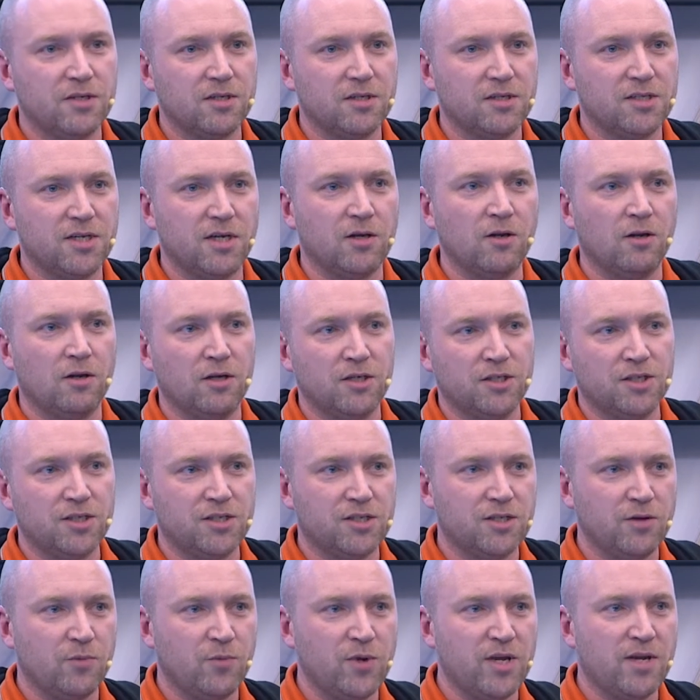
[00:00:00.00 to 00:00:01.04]
technologies
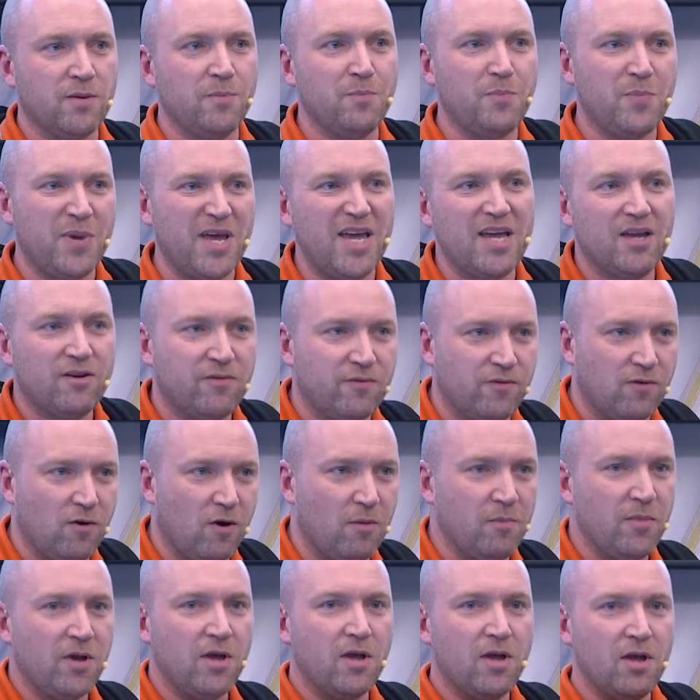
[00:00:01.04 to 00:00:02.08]
that we can pick from
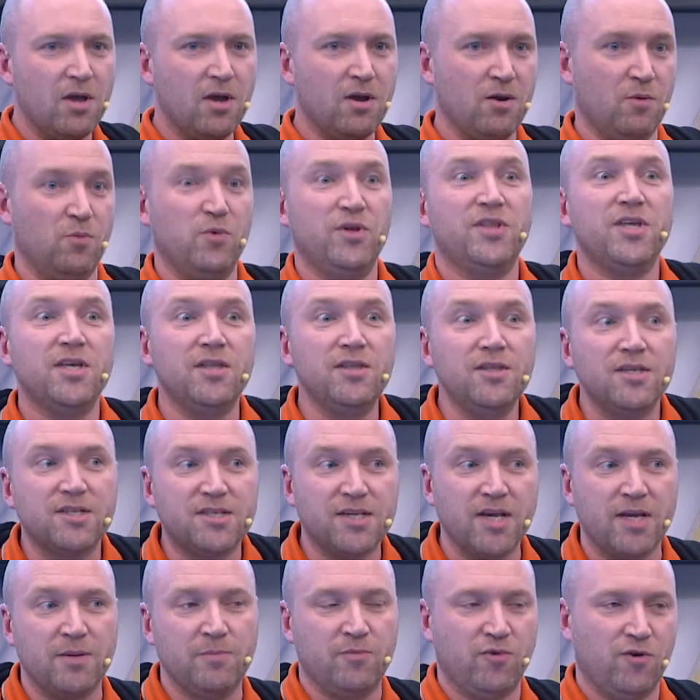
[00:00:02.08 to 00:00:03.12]
within the
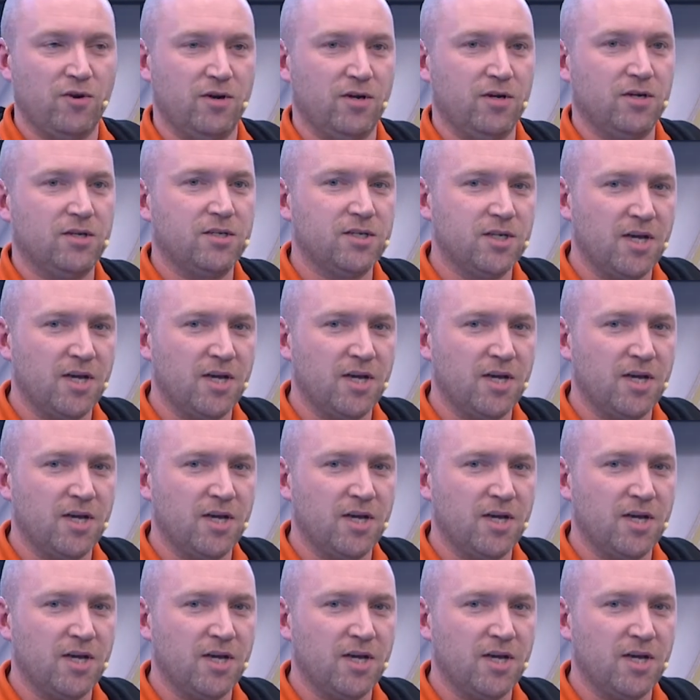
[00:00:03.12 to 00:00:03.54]
same product.